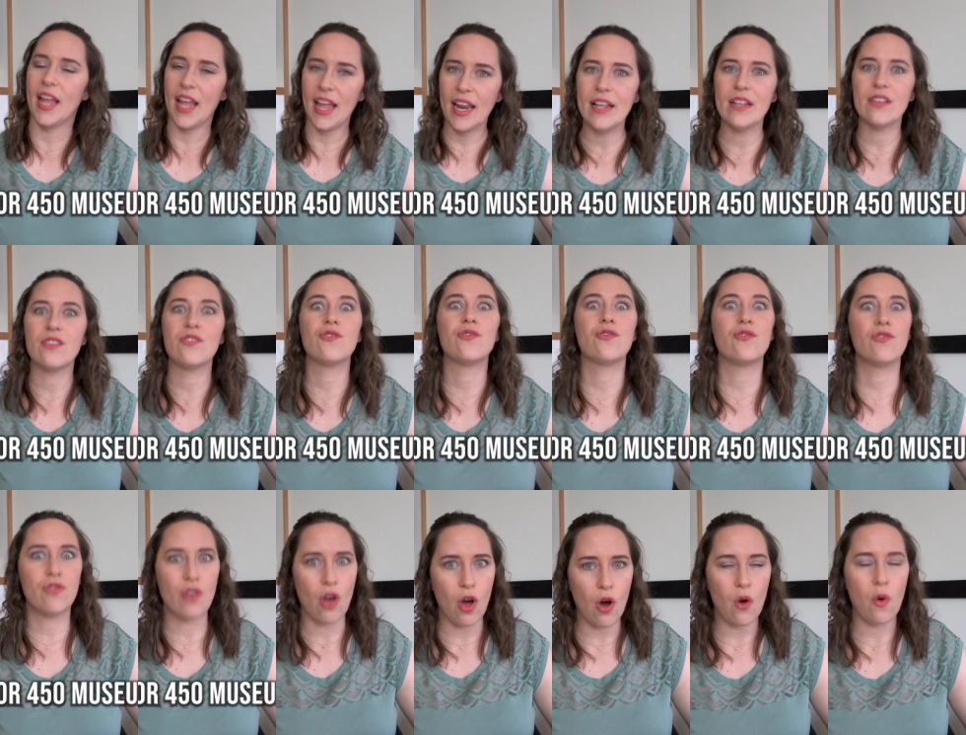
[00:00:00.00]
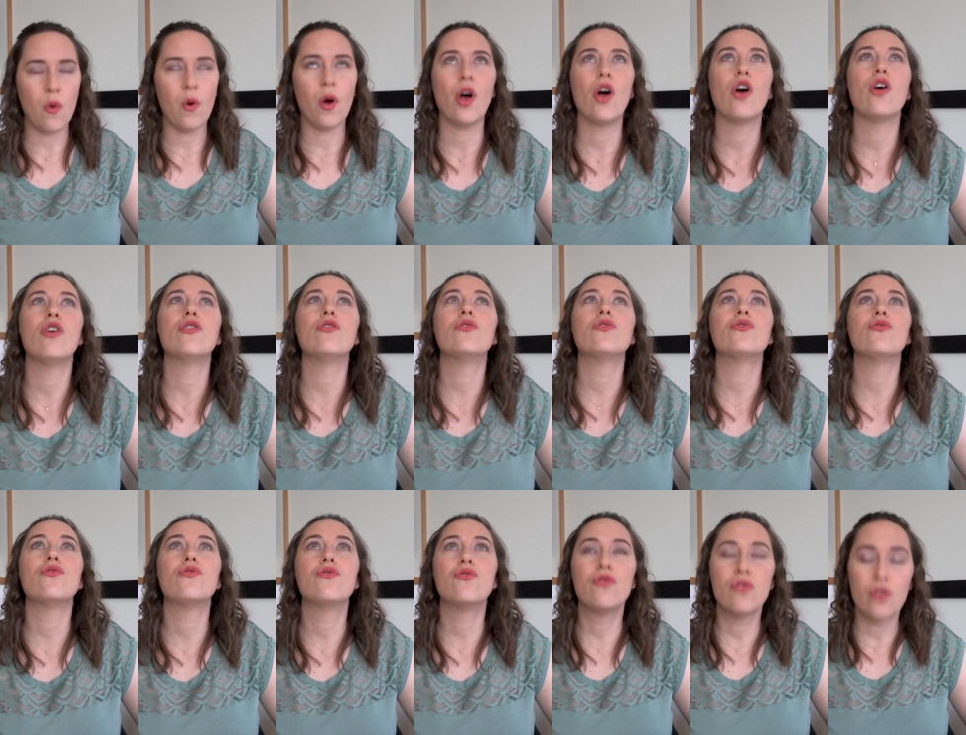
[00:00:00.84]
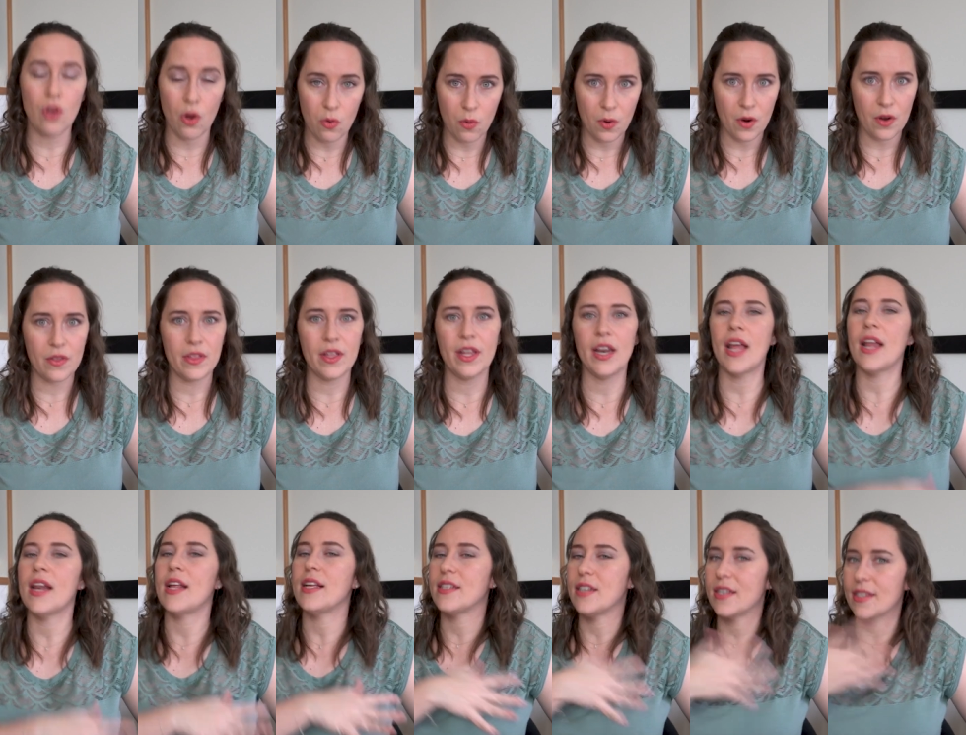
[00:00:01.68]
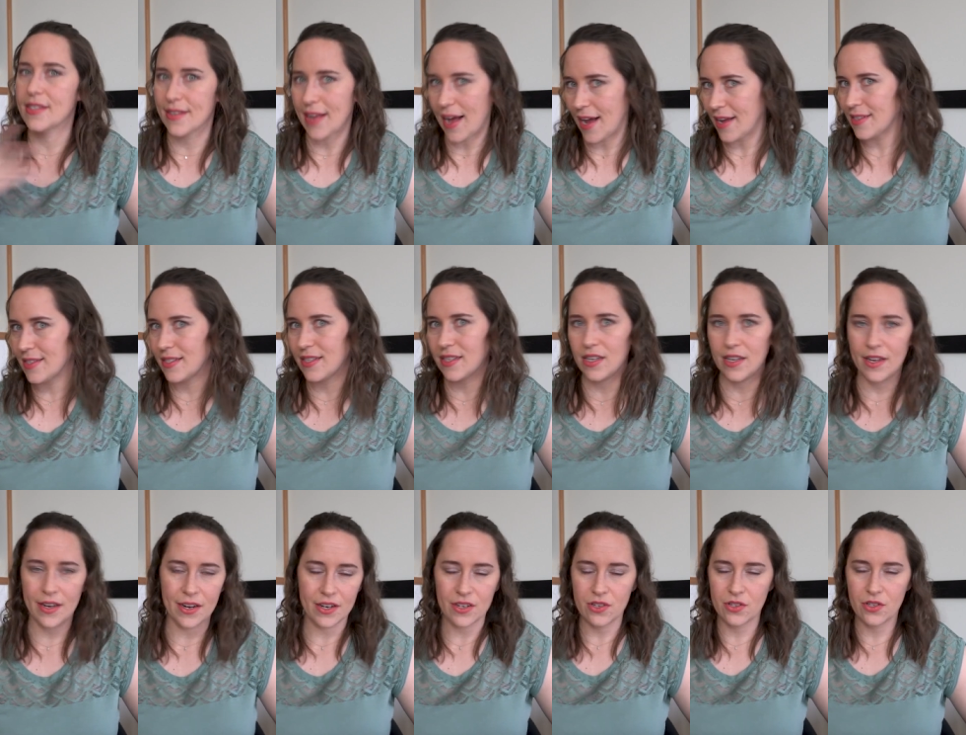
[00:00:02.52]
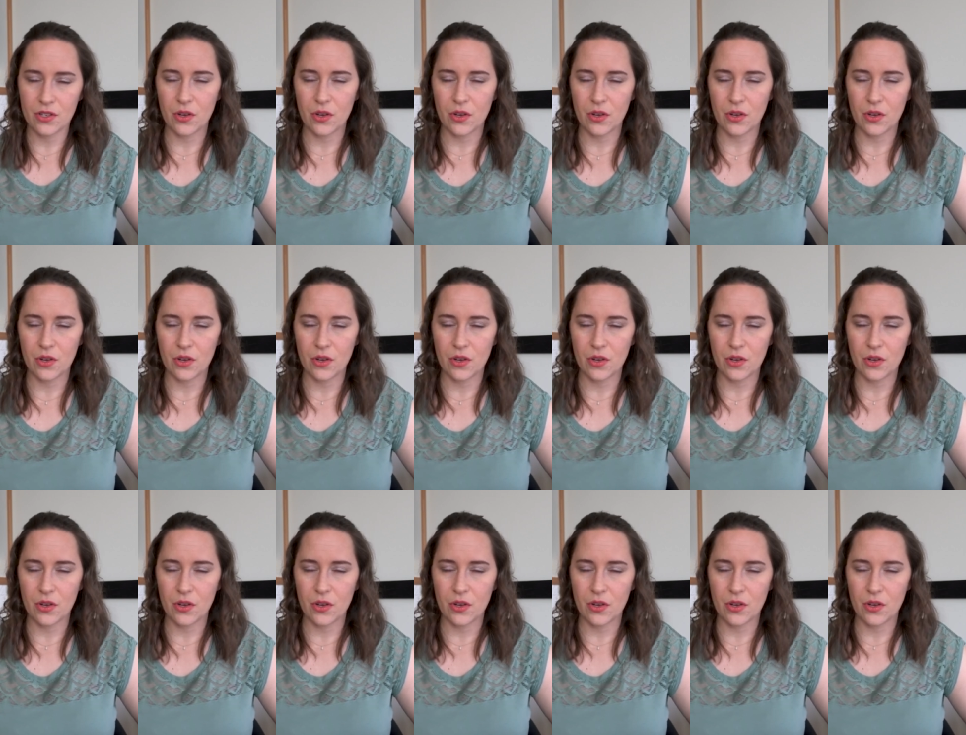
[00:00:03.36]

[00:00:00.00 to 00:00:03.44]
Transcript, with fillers: it is so, so worth it, and it does last a year.